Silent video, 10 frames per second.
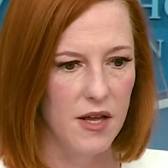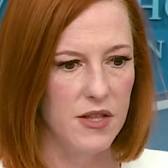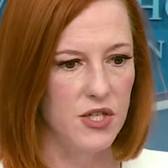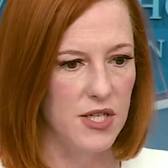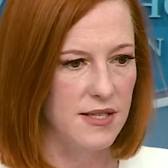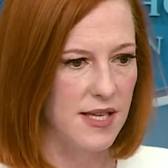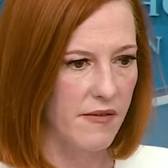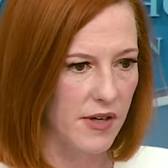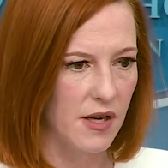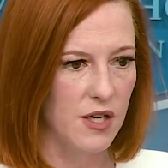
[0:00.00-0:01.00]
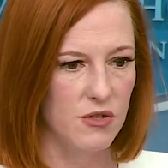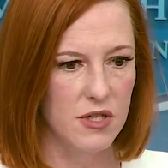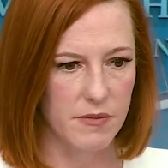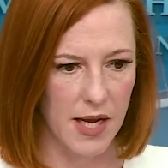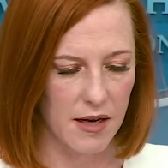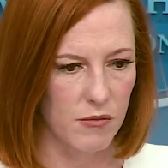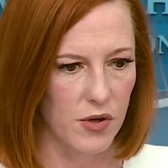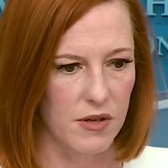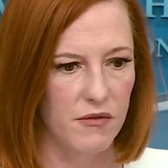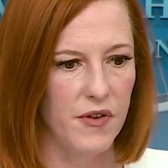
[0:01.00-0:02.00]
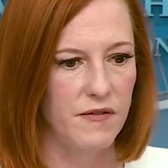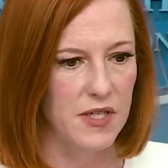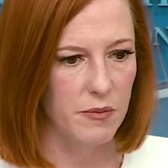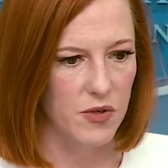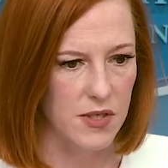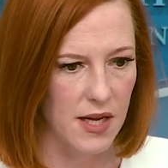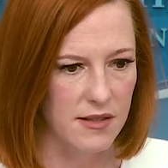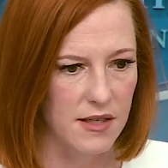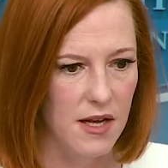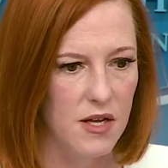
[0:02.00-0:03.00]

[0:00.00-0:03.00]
The G7 countries make up more than 50%.